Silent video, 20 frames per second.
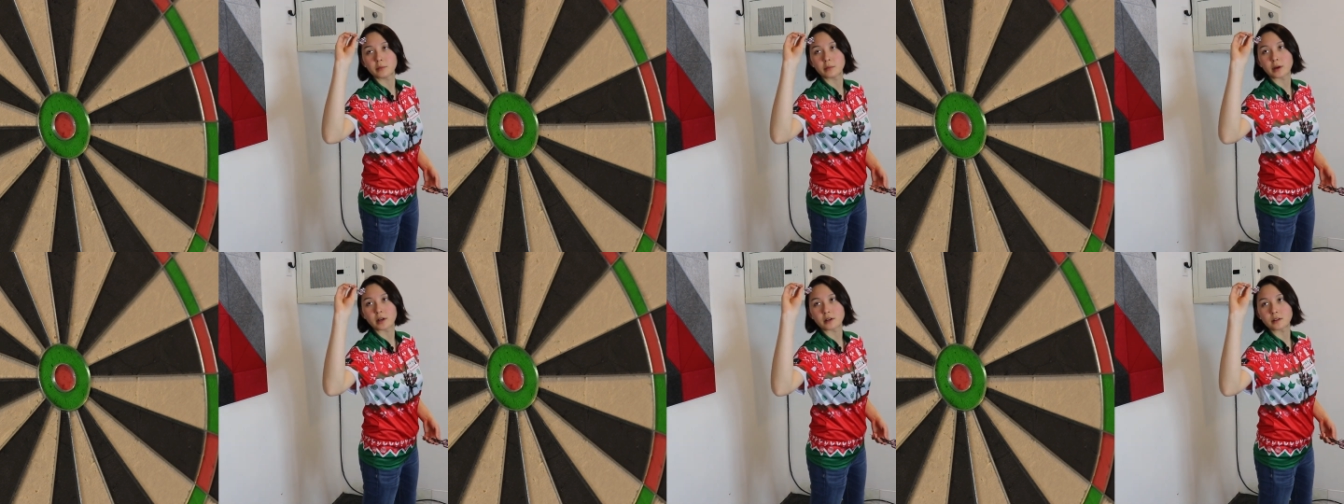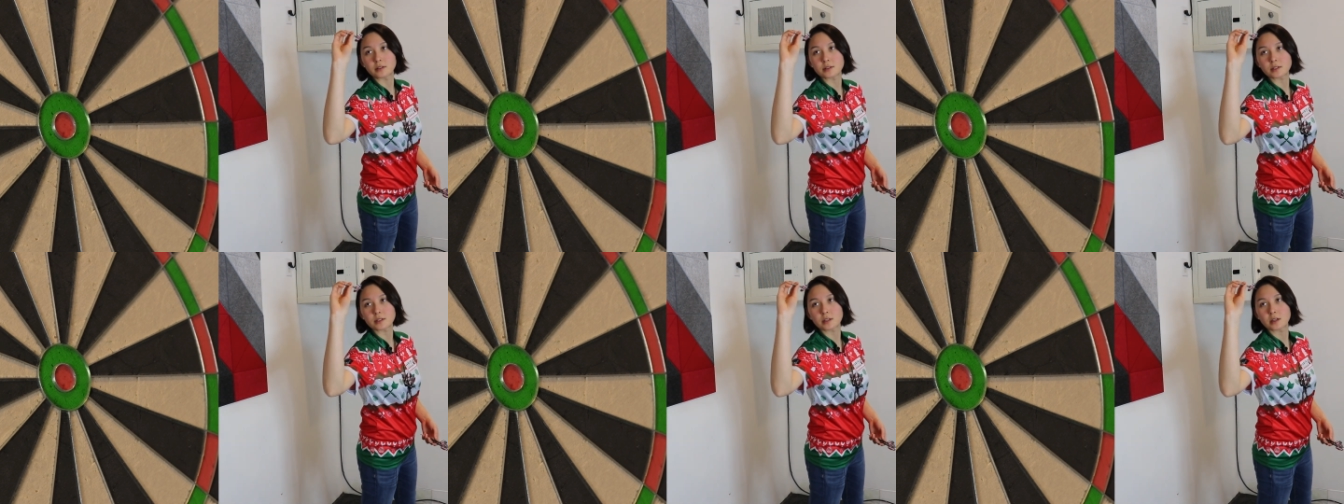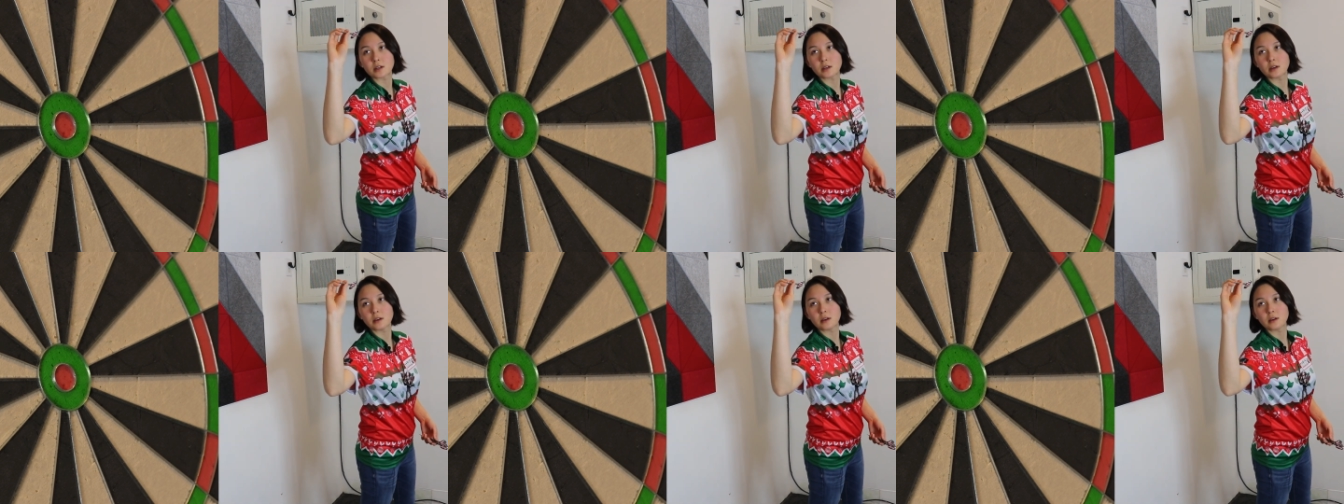barrels,
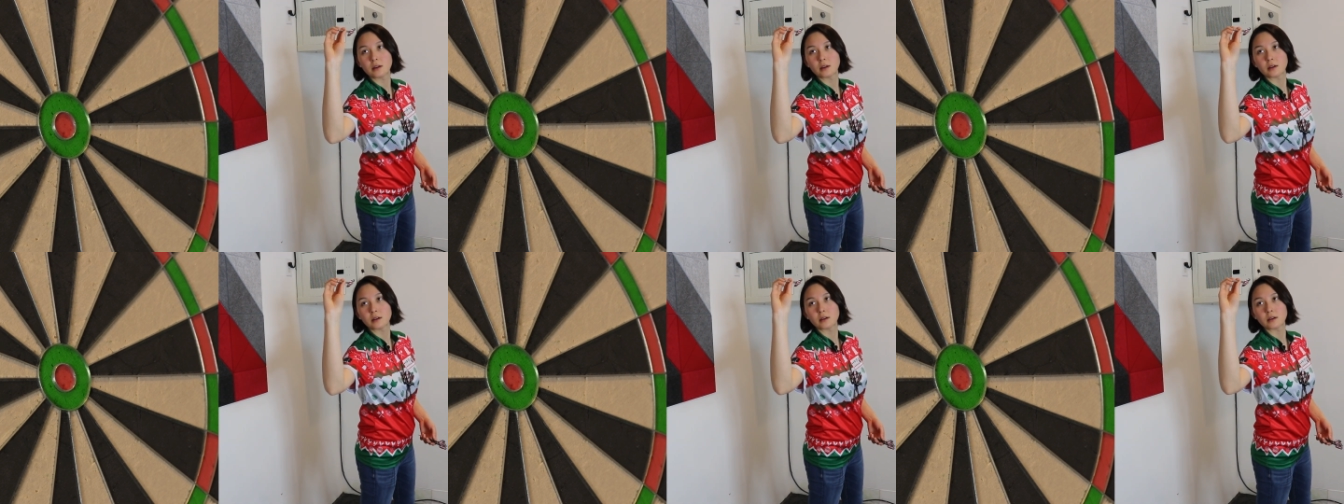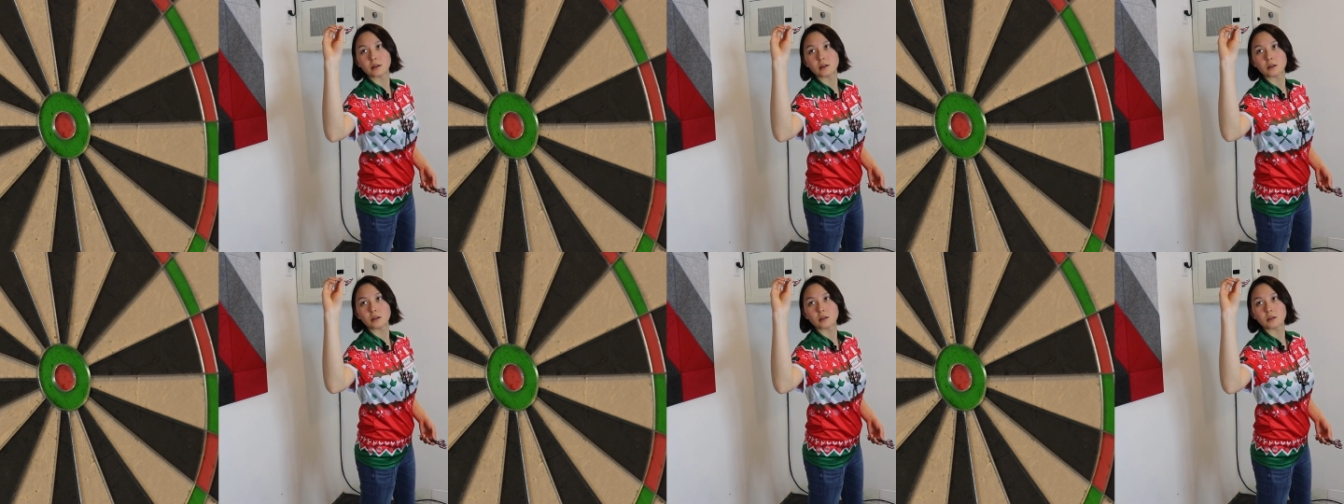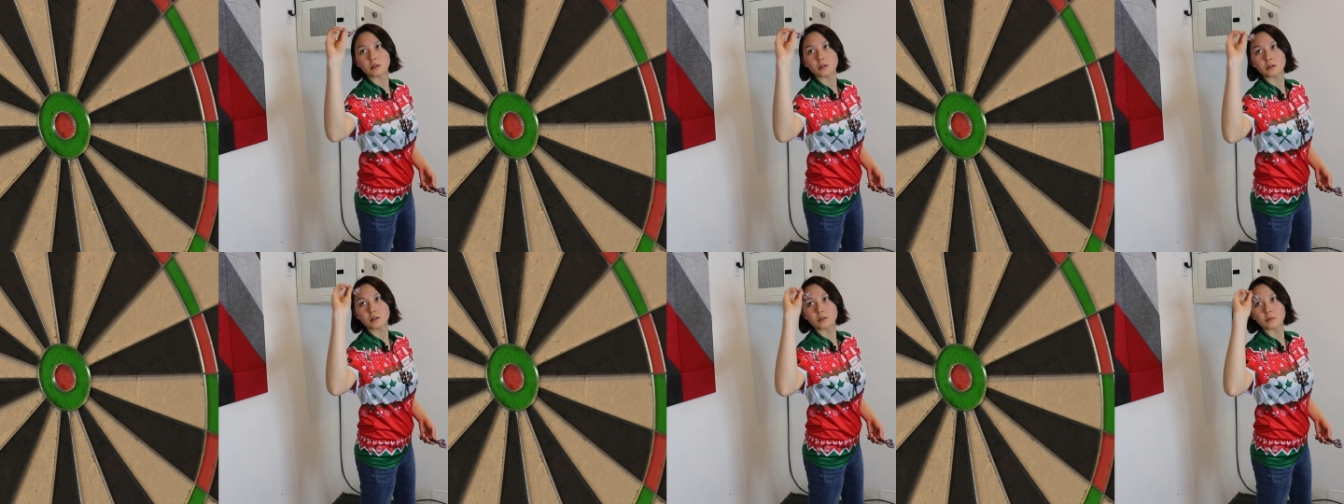
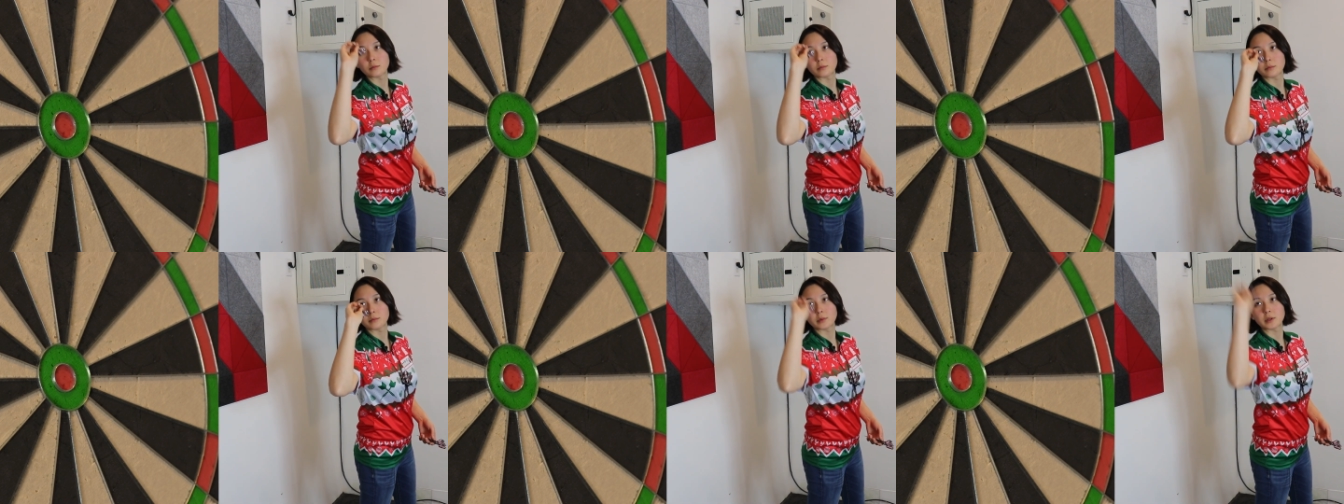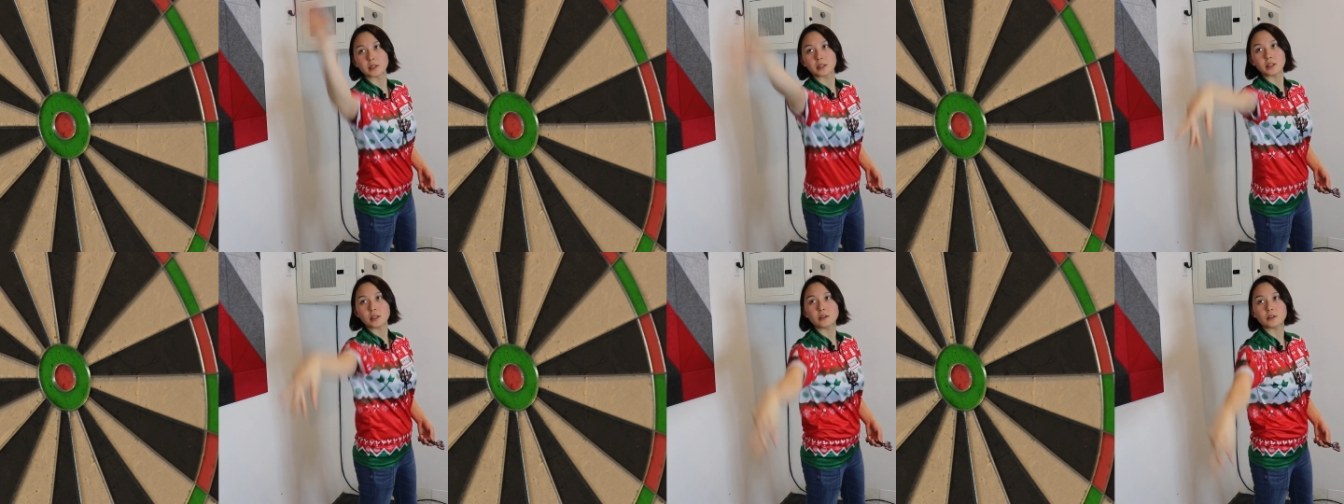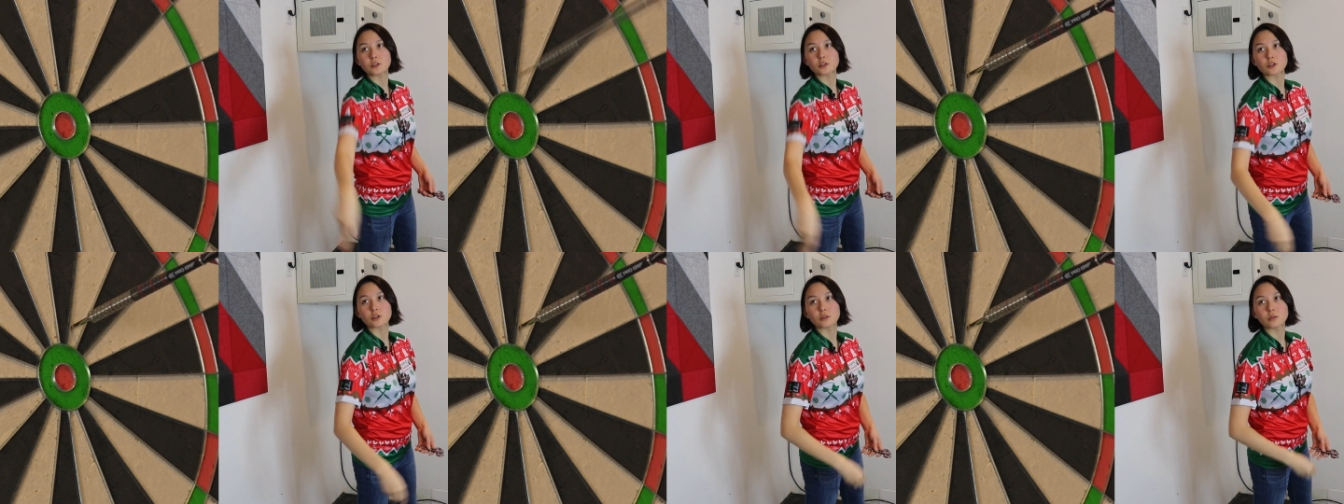but
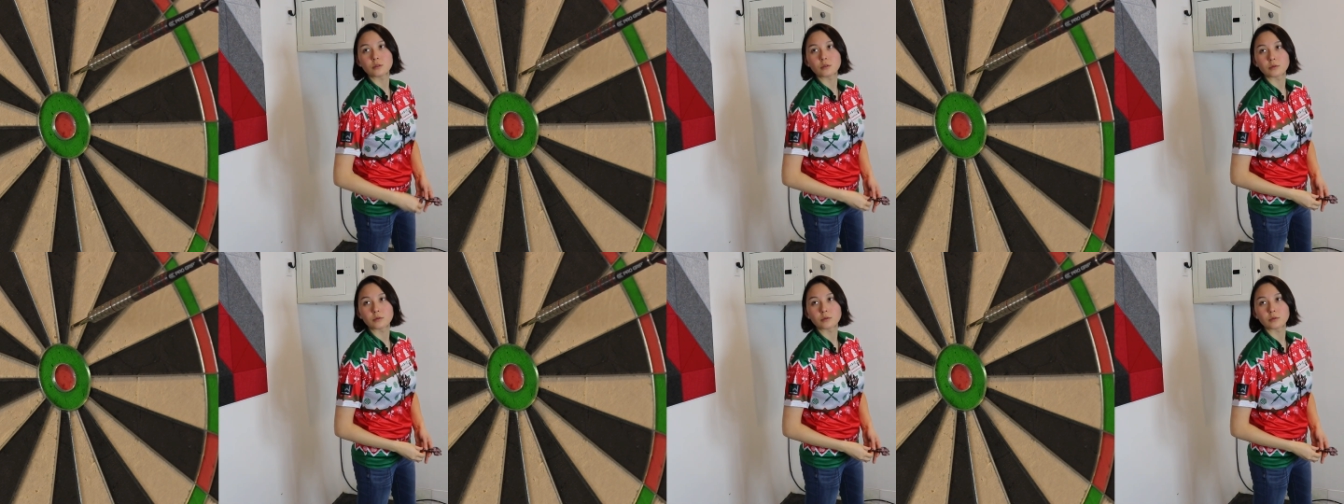these shoot